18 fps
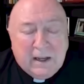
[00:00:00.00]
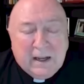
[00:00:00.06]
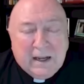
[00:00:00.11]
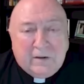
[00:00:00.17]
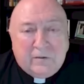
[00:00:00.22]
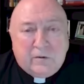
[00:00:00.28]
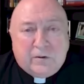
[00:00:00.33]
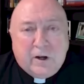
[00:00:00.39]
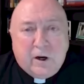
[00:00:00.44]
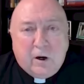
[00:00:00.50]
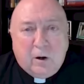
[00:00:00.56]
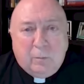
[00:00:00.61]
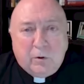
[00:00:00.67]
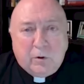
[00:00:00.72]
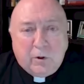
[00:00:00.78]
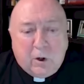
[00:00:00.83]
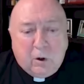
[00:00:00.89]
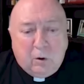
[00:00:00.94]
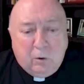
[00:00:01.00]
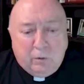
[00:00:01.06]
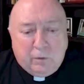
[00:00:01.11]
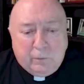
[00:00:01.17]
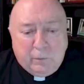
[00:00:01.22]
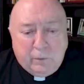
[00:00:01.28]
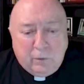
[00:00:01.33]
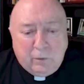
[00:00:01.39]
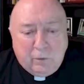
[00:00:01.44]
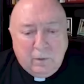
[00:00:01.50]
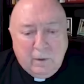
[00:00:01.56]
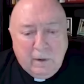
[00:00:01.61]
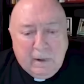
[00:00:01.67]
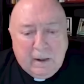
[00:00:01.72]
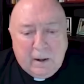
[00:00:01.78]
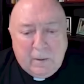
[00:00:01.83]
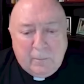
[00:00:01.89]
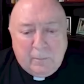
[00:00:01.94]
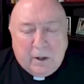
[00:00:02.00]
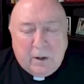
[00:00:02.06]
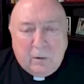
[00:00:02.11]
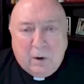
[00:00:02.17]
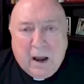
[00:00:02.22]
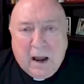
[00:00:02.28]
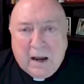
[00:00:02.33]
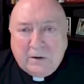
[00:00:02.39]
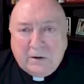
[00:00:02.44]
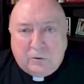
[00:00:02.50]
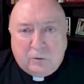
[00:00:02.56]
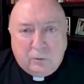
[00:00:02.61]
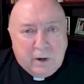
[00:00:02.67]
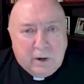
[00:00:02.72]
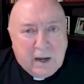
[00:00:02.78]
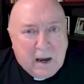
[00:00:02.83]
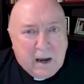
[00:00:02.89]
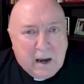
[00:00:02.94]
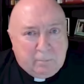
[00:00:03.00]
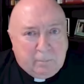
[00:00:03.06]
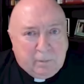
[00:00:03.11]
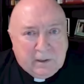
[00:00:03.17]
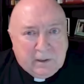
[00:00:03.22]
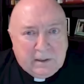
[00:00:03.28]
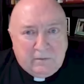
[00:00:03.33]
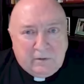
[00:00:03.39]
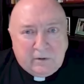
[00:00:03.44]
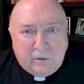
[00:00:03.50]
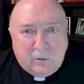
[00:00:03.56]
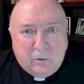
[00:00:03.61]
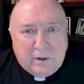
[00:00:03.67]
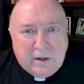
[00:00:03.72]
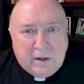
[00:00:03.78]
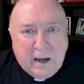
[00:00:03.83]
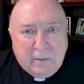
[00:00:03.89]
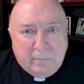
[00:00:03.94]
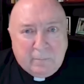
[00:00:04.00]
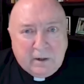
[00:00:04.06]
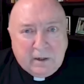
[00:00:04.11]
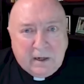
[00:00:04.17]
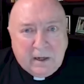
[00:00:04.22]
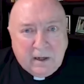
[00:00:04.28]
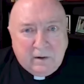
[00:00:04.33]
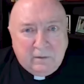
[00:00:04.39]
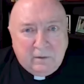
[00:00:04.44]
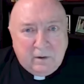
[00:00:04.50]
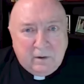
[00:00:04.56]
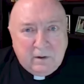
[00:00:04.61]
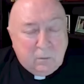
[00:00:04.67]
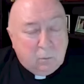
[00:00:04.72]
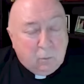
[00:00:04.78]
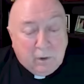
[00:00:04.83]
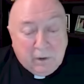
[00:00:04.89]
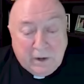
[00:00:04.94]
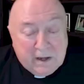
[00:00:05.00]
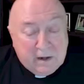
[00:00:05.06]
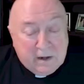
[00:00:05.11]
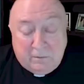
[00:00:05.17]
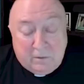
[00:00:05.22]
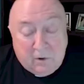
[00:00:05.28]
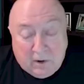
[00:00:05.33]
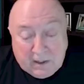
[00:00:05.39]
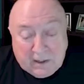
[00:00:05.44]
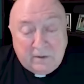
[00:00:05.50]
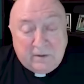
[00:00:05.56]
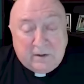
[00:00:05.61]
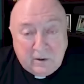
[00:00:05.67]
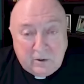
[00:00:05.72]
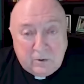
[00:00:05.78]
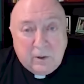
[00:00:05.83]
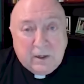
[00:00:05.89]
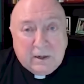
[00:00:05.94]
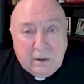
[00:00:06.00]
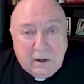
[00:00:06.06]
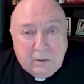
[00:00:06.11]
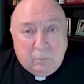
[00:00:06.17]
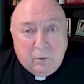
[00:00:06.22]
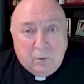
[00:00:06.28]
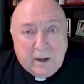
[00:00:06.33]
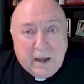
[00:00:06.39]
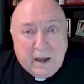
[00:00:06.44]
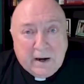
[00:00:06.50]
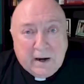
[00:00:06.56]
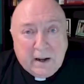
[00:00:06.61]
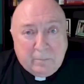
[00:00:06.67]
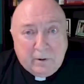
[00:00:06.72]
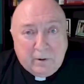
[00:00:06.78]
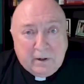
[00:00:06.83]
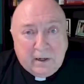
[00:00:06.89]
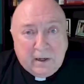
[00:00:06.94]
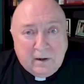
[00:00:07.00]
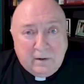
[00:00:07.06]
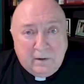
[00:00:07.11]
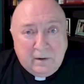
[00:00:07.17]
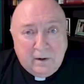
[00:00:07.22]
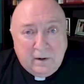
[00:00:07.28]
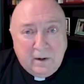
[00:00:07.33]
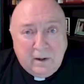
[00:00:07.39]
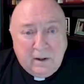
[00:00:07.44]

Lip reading: It's terrible to go through, but I do not believe it's going to happen again. It will, no, I can tell you, it will not happen again.